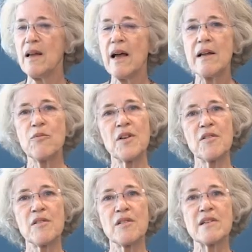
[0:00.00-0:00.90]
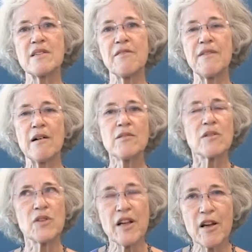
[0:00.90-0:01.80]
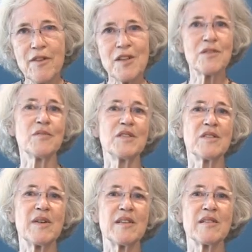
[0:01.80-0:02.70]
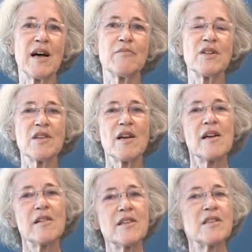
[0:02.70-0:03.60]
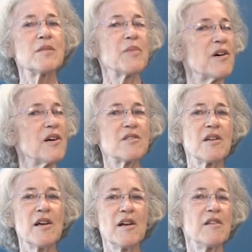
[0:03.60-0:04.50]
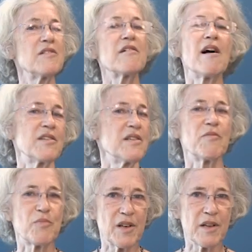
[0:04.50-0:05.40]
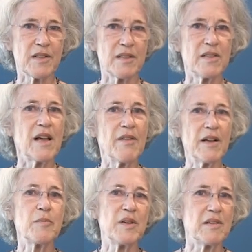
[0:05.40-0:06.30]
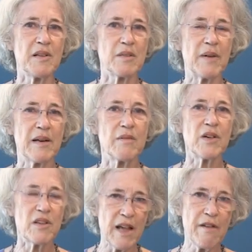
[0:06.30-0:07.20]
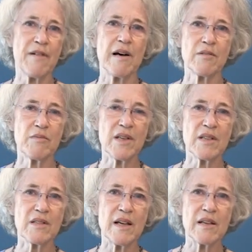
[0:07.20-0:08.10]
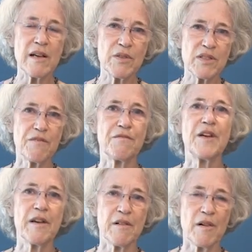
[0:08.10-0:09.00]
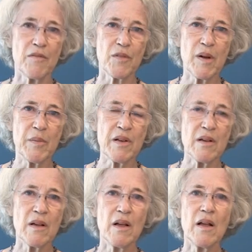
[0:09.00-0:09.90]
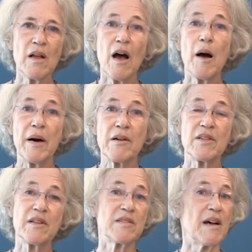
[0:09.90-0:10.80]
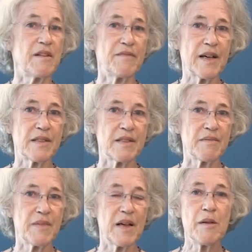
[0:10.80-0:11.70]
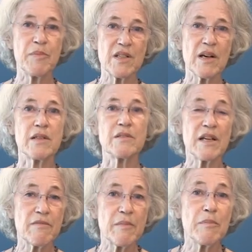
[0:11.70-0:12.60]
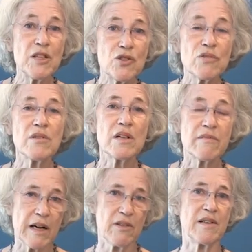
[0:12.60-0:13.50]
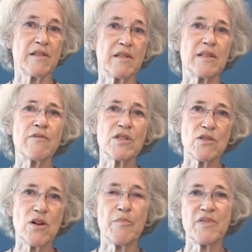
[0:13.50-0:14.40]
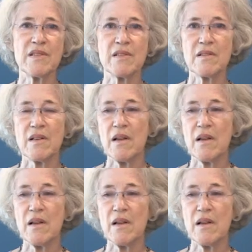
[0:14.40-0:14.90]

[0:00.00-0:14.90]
And one of the things they found, and the conventional wisdom at the time was, this is because there aren't enough products, the availability is bad. What they found was that it was the fear of the women about the side effects, in particular menstrual irregularities. That was the top reason.